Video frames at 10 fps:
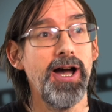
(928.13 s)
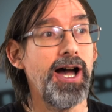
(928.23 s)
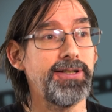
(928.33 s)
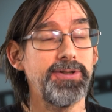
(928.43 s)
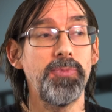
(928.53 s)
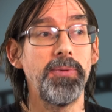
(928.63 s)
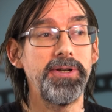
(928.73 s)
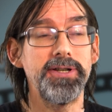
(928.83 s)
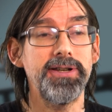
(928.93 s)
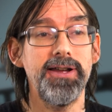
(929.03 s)
I just probably
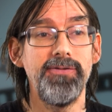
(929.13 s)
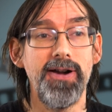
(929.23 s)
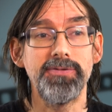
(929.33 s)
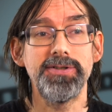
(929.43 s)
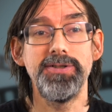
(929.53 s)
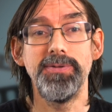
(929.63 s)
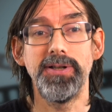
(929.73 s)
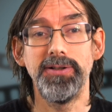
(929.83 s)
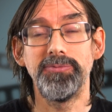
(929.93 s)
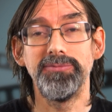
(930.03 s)
didn't get around to
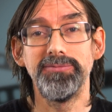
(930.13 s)
doing a